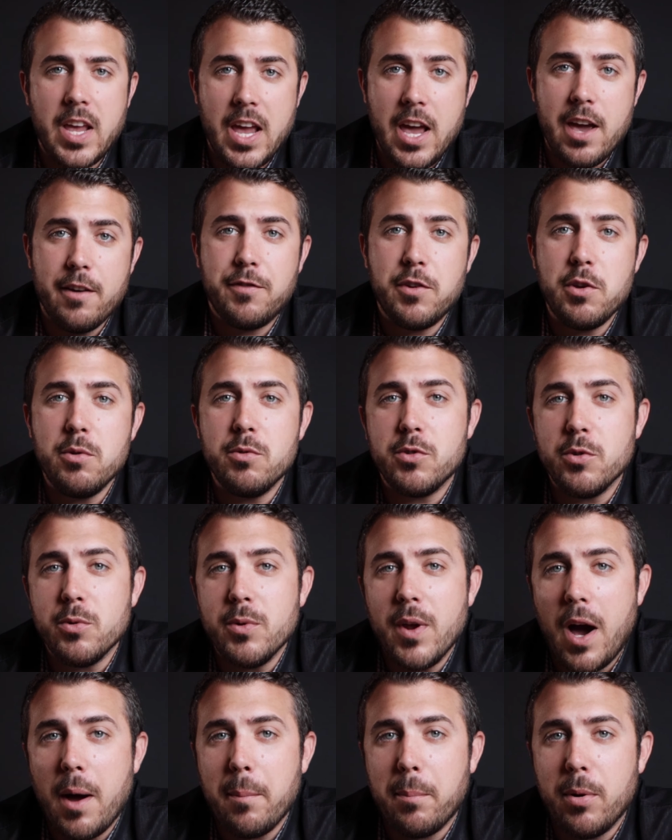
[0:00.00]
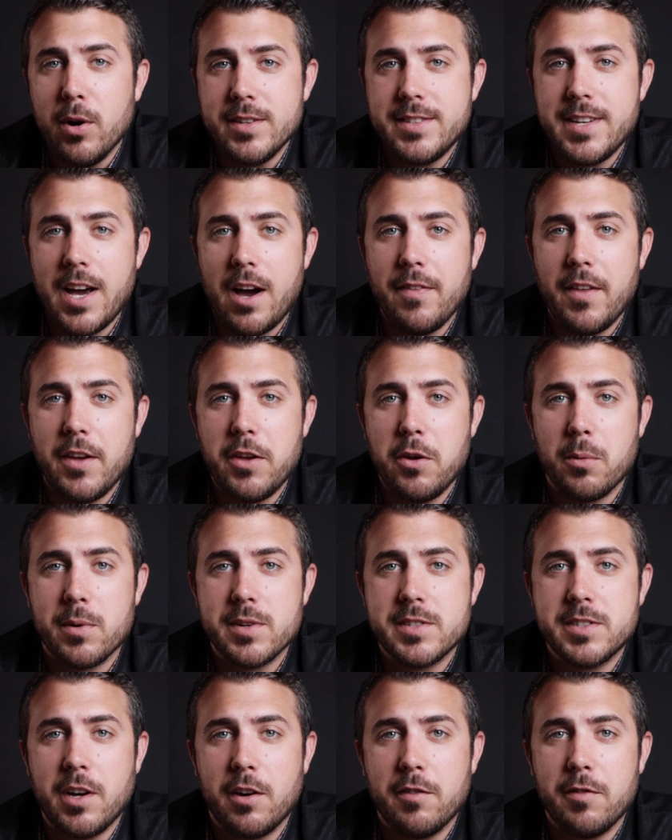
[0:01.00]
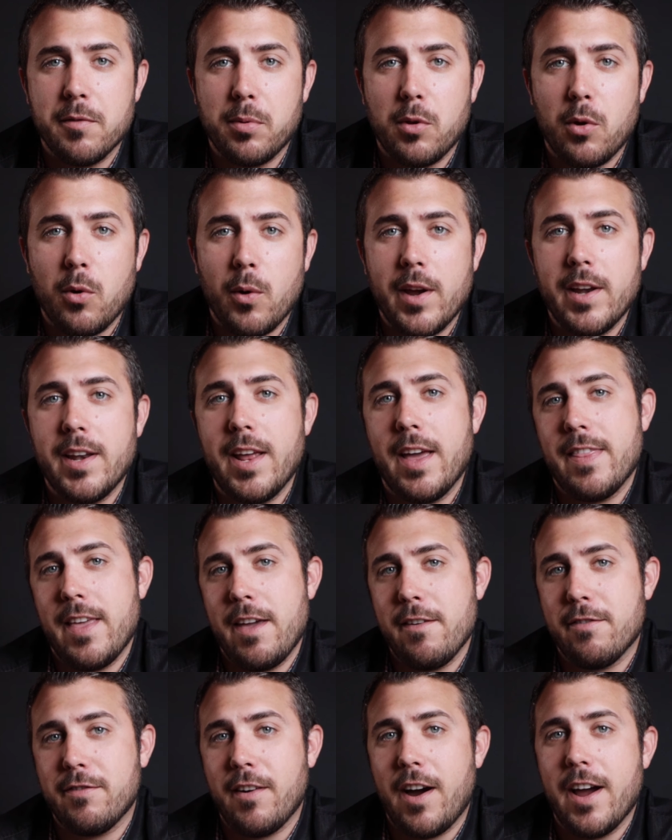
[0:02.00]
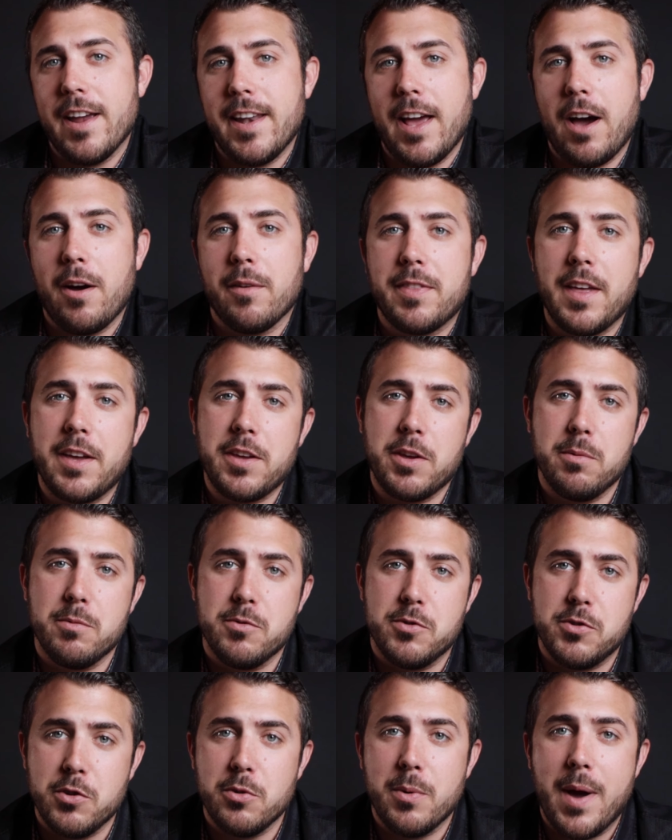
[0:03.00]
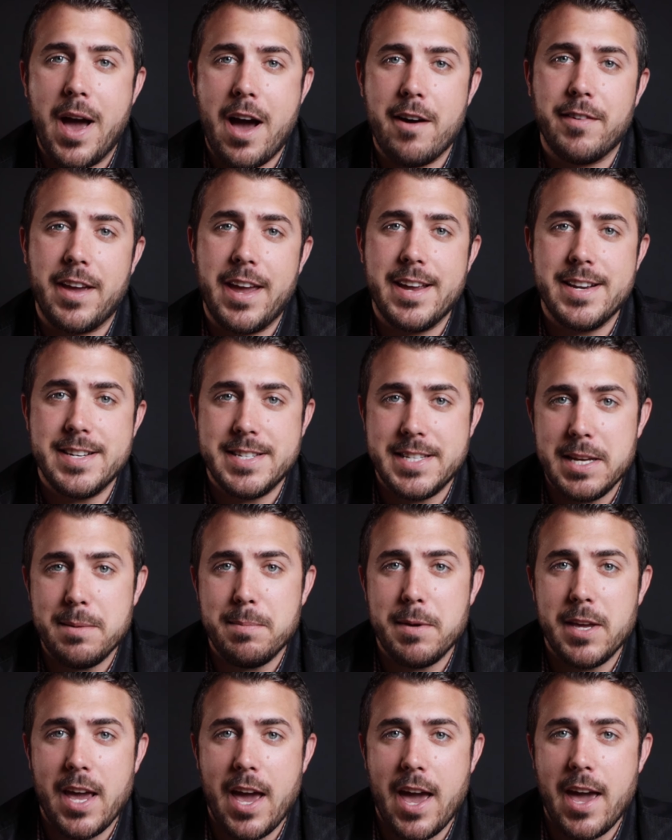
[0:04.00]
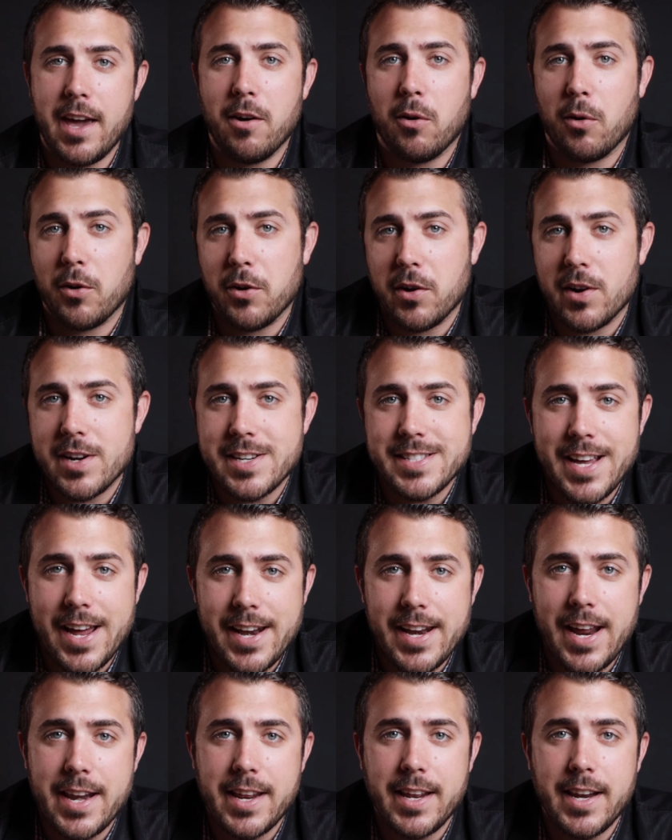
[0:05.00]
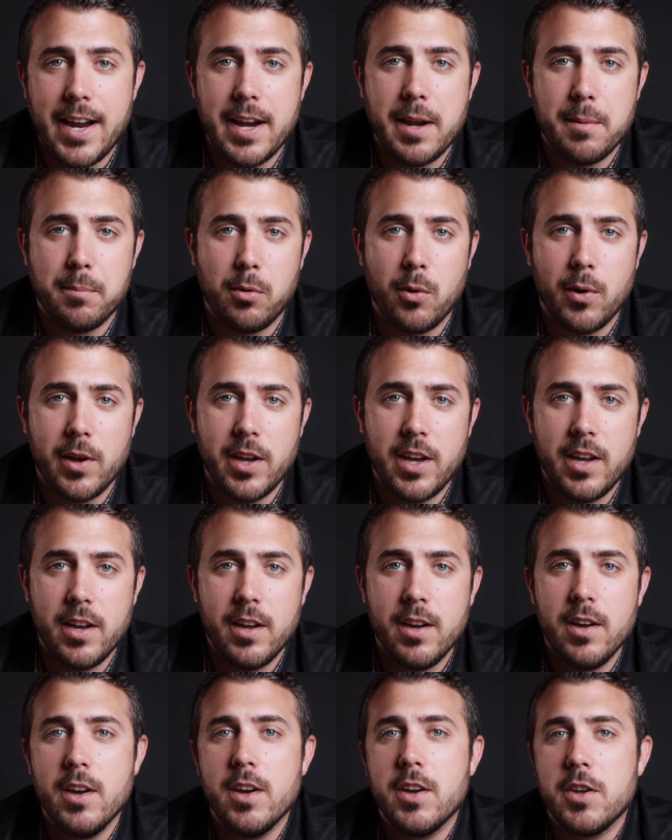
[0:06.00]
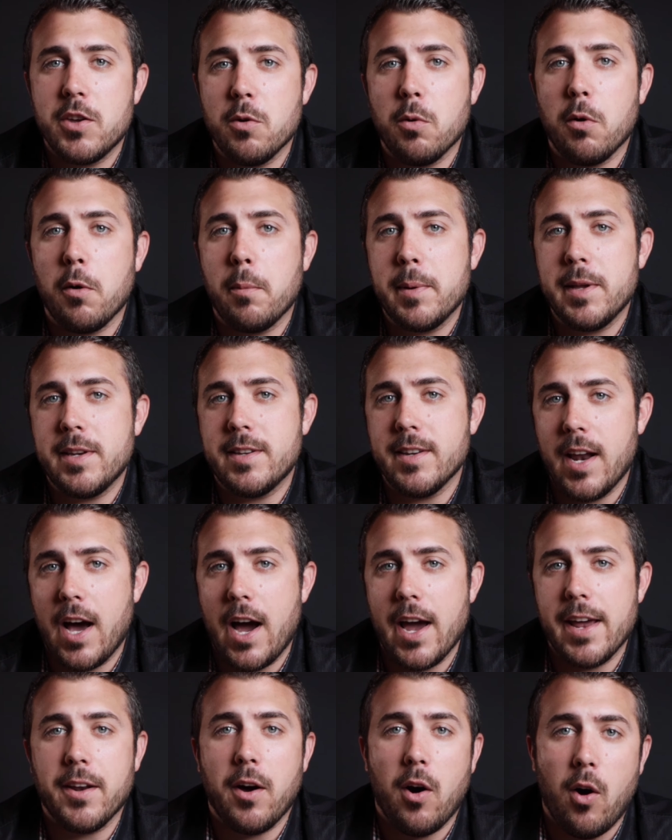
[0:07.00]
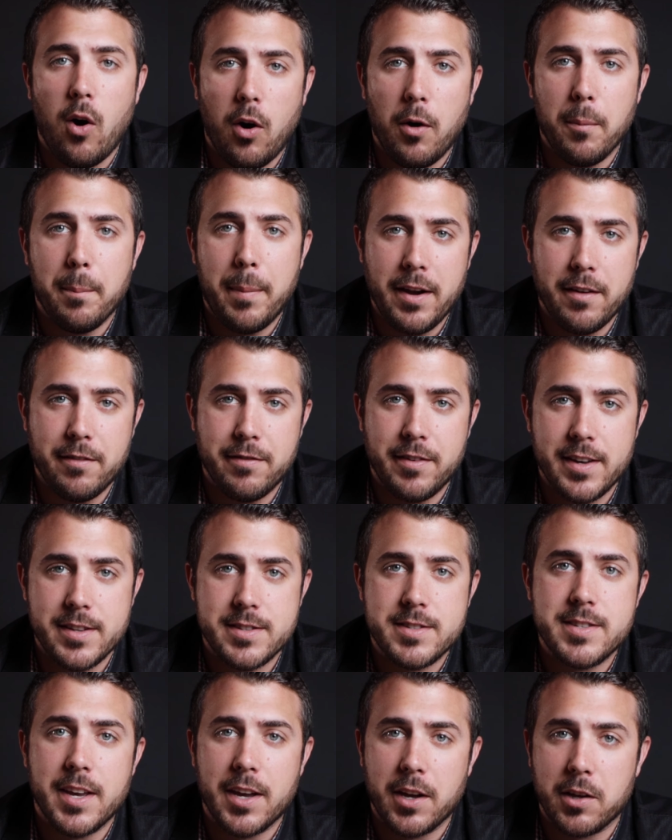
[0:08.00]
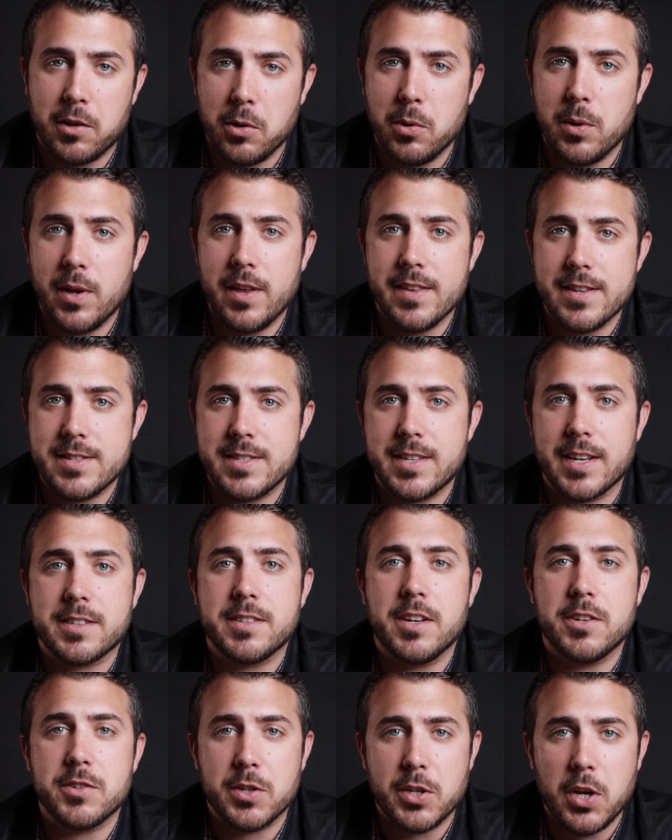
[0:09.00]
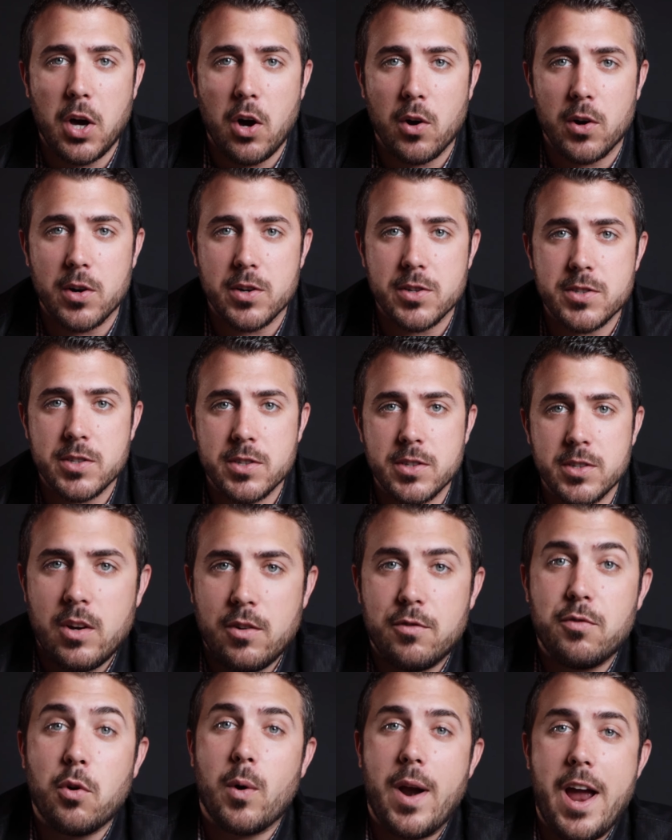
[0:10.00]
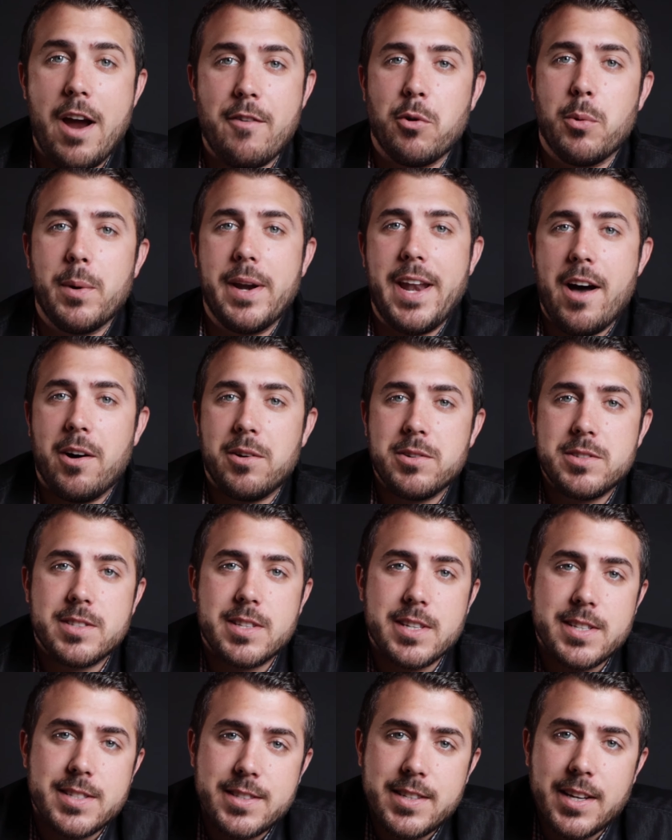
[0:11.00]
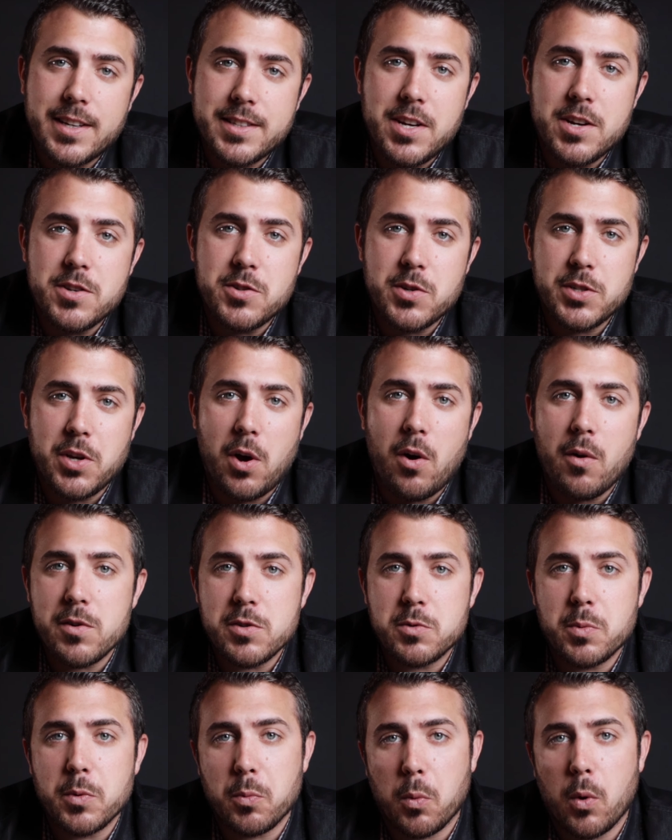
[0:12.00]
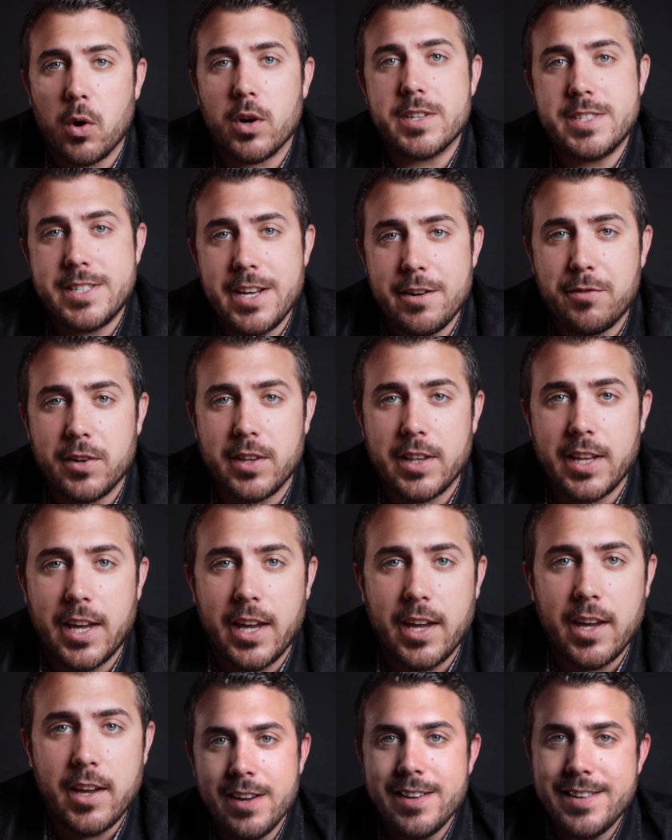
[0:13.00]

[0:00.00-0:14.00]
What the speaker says: If you do not put down that you are self-employed and they find out that you do have a DBA or you're a 1099 employee, you will be denied all benefits, including the $600. For everyone else, the $600 would work differently.